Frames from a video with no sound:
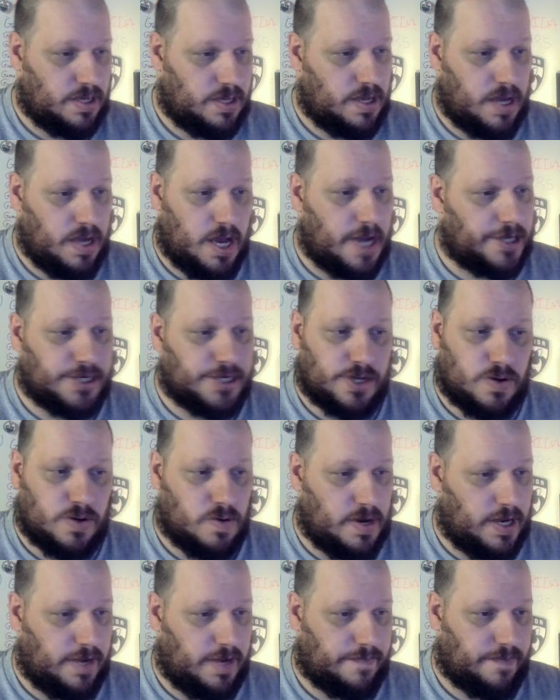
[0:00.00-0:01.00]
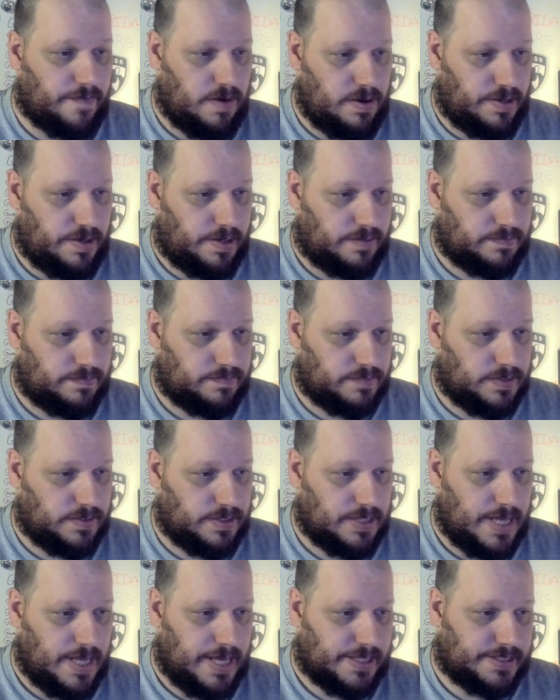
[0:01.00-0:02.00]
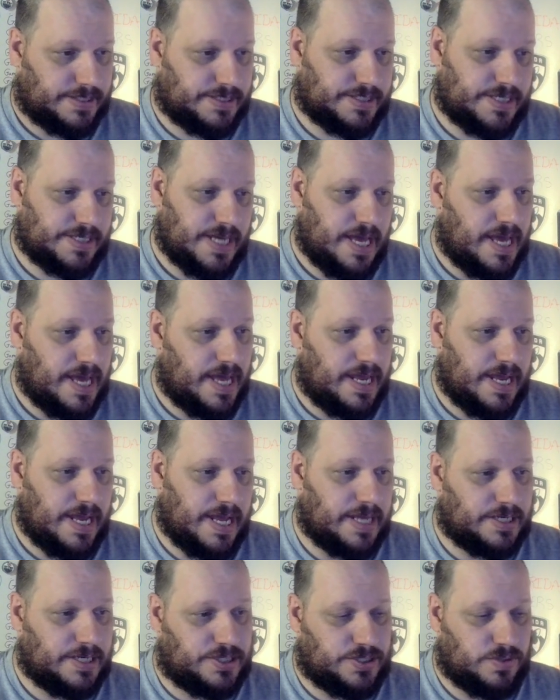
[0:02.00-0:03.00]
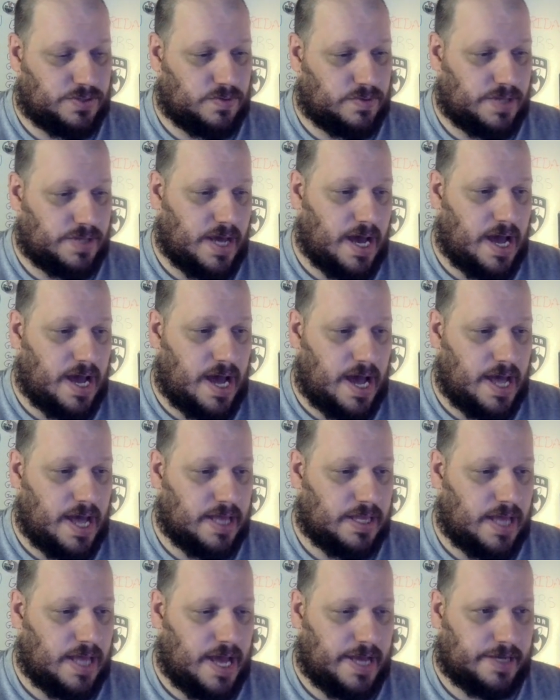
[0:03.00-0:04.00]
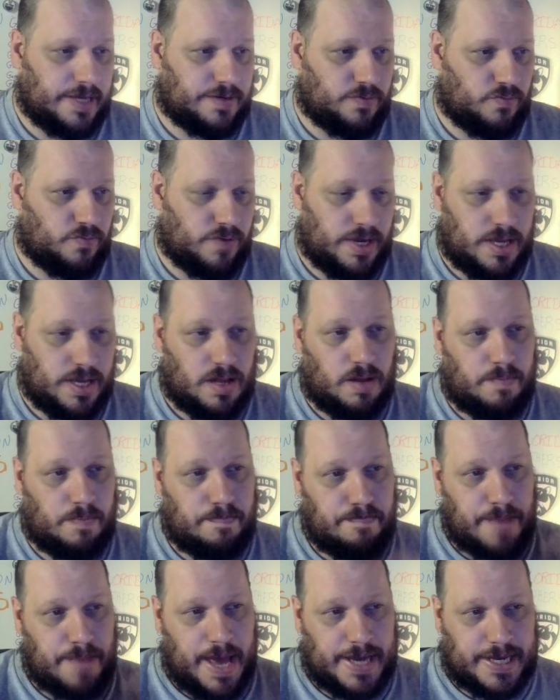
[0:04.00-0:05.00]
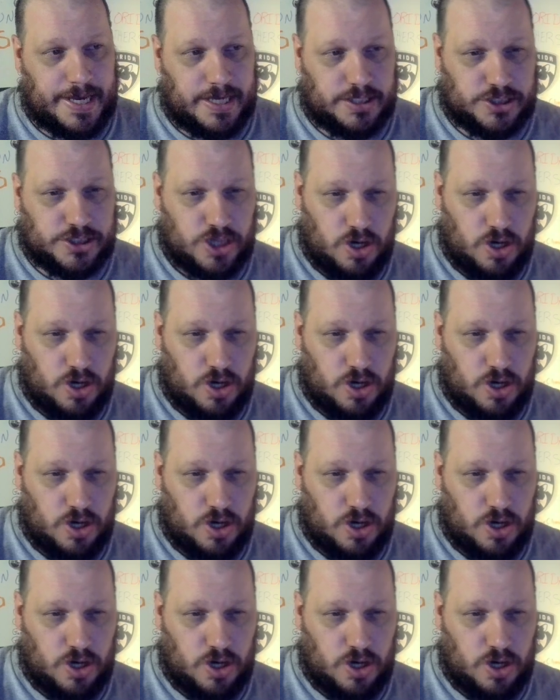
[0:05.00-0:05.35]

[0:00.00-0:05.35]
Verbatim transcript: ado any further, let's get into the highlight reel package.